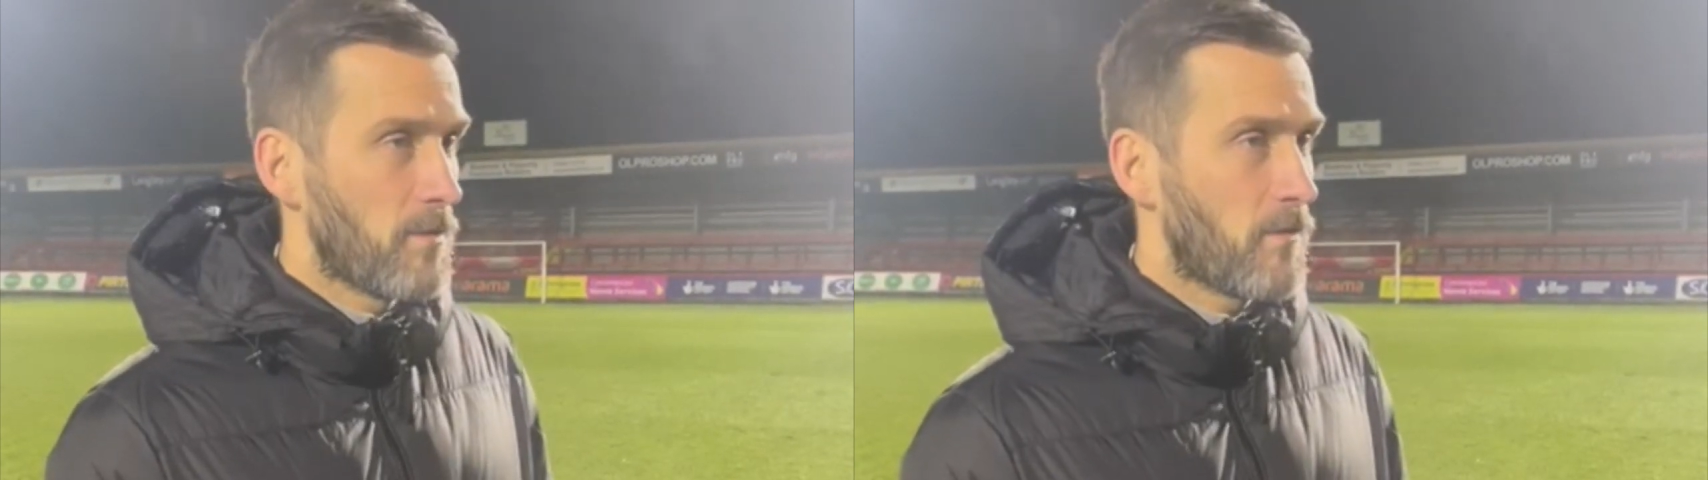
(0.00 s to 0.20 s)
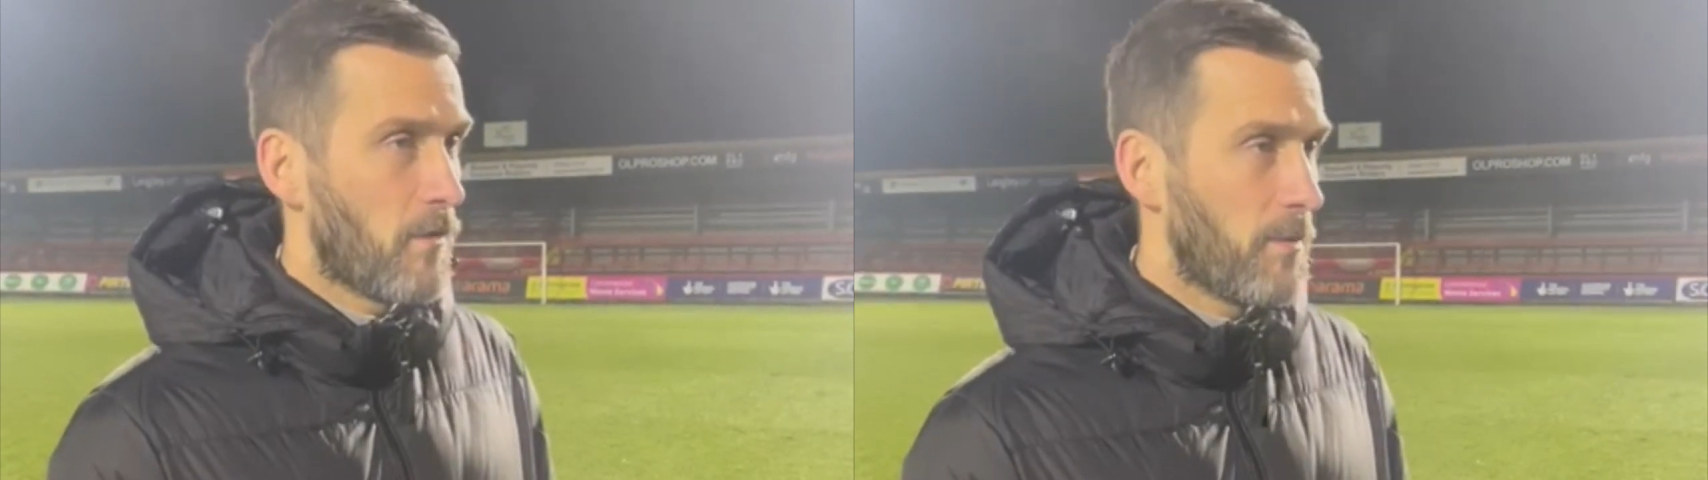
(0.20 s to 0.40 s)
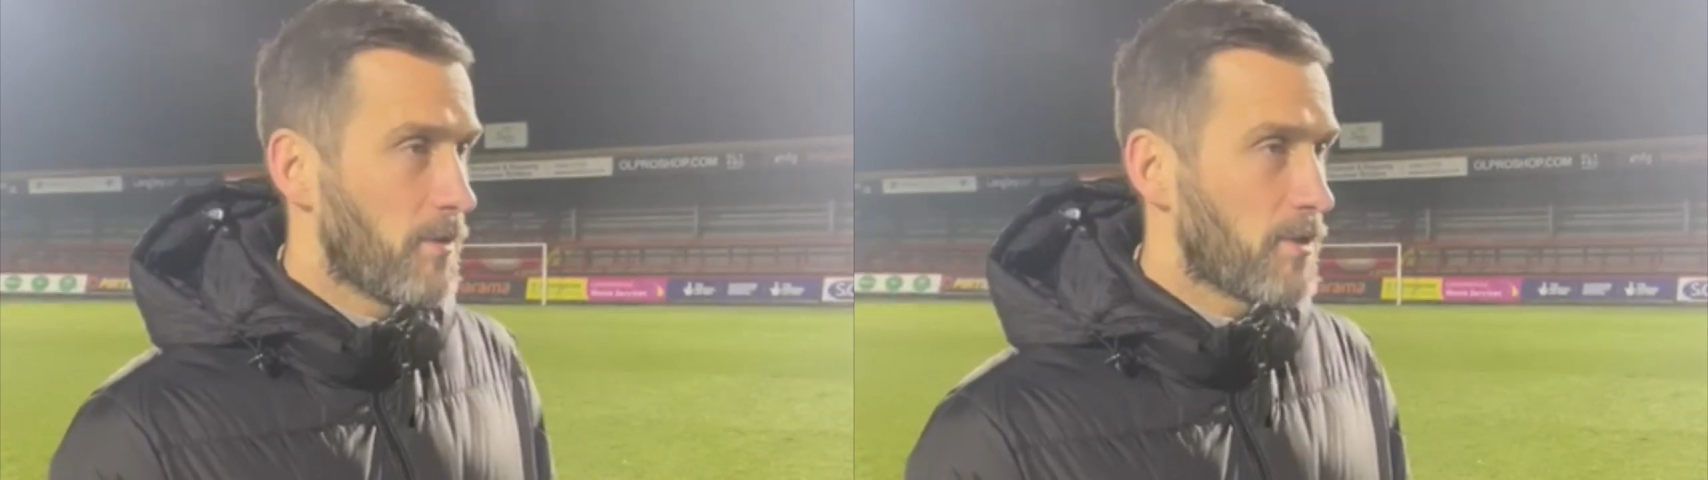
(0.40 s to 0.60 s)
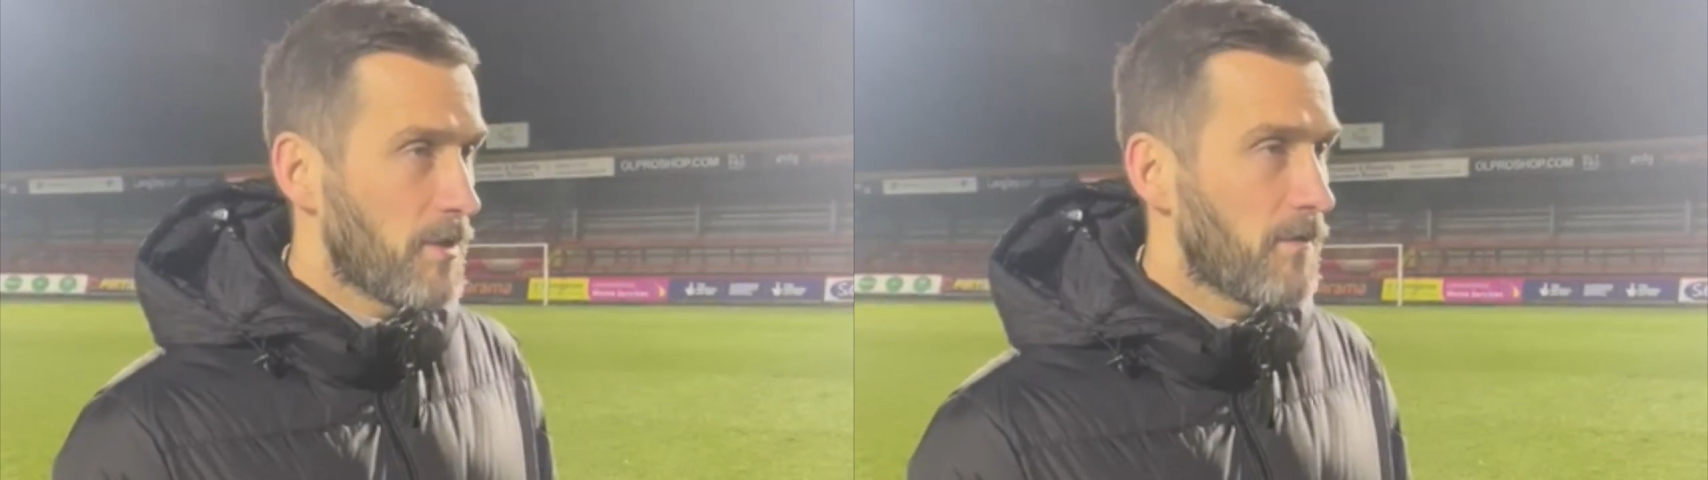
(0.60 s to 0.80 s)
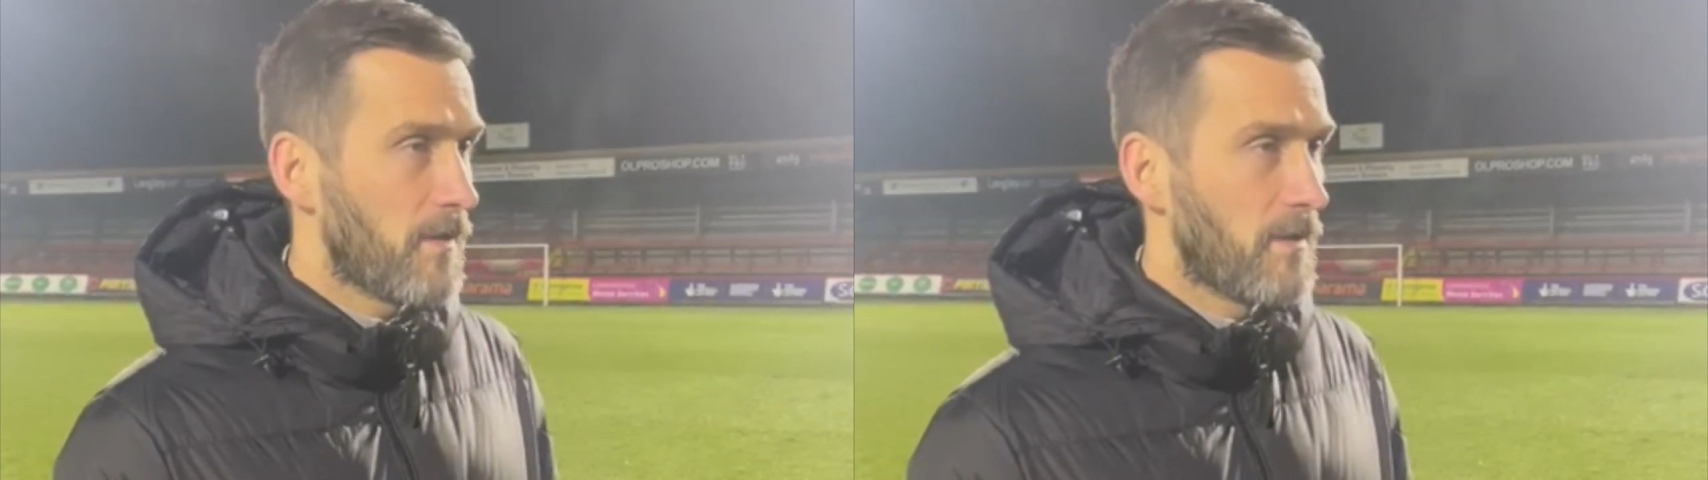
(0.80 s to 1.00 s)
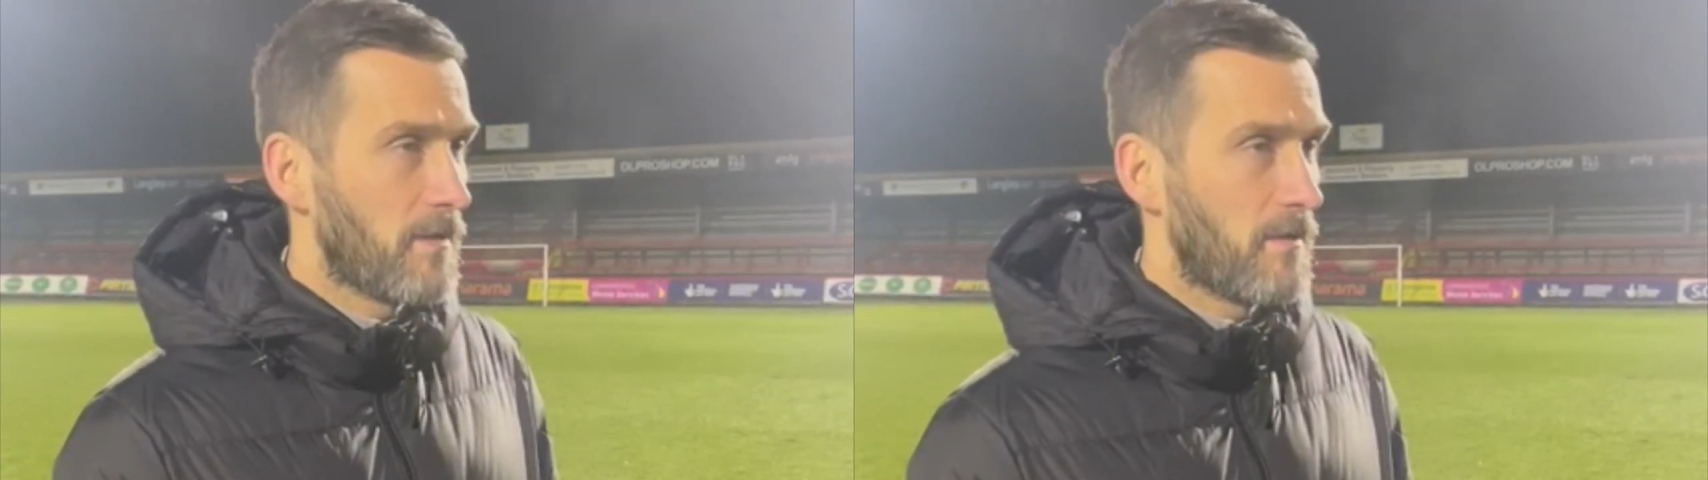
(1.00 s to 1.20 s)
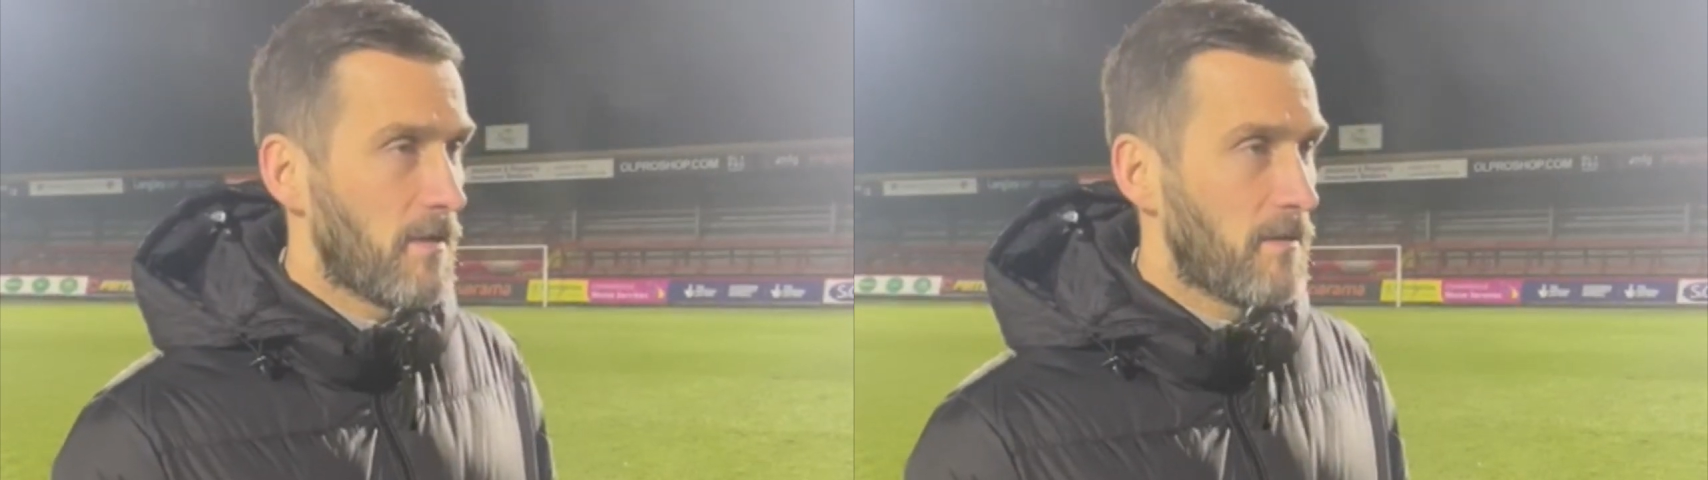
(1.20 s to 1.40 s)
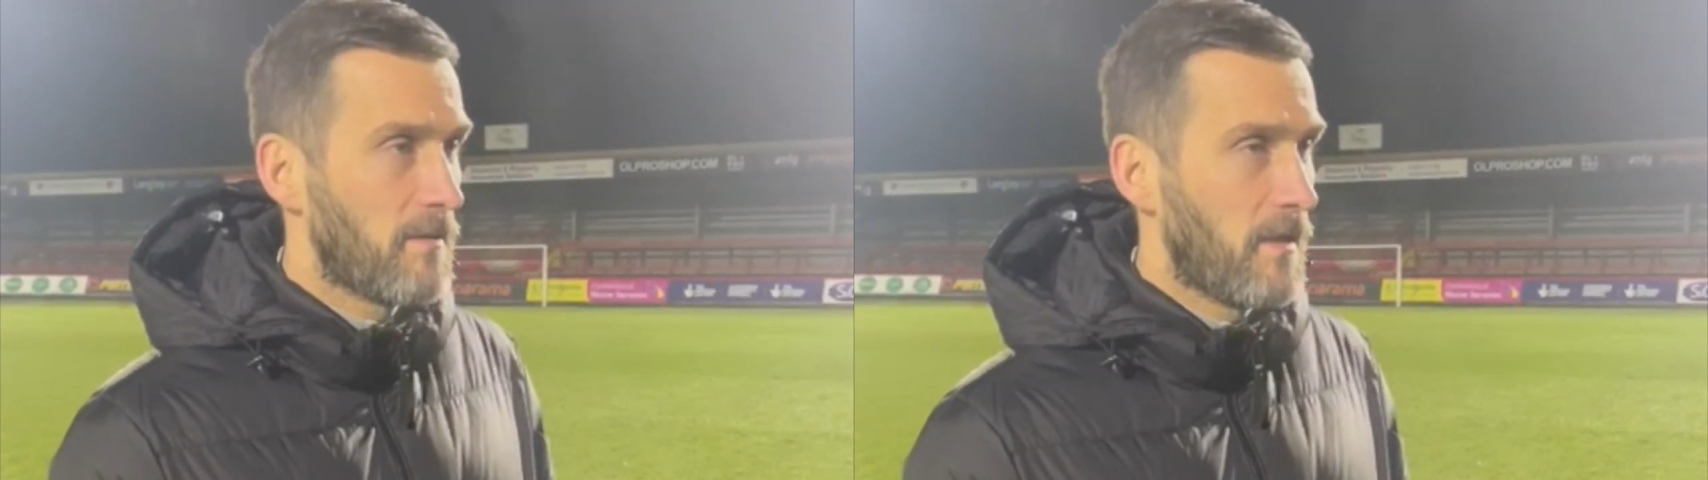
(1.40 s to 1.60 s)
You've got to put a shift in and,
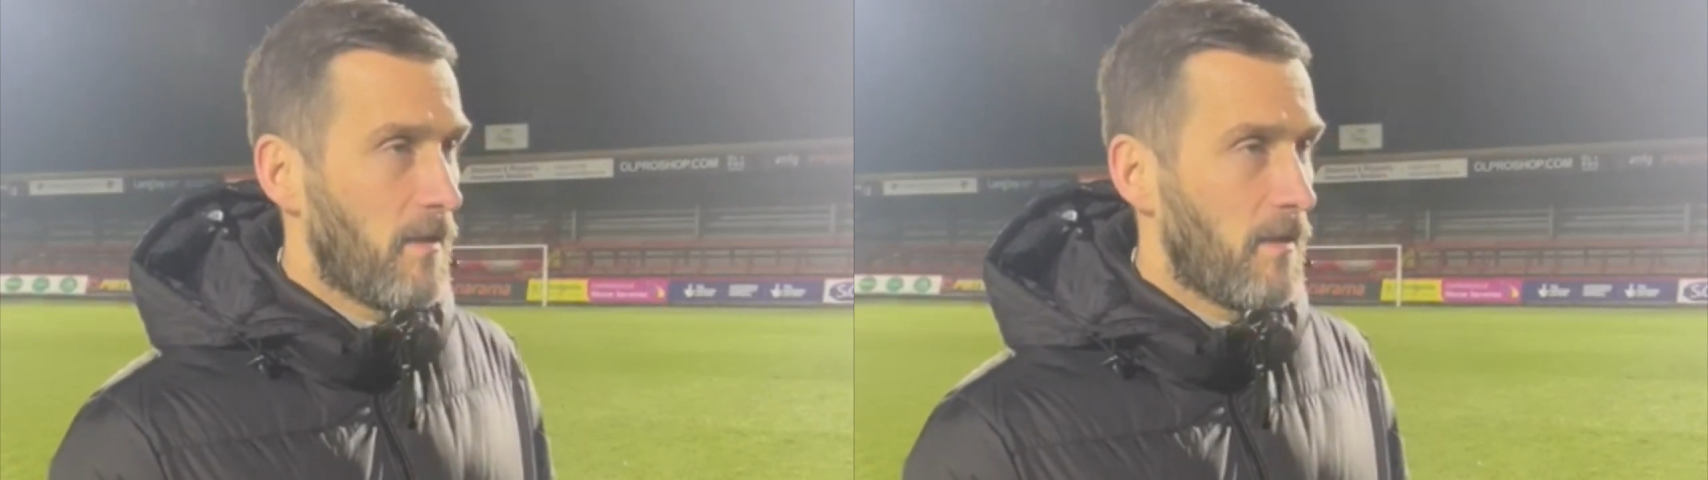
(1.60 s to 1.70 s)
and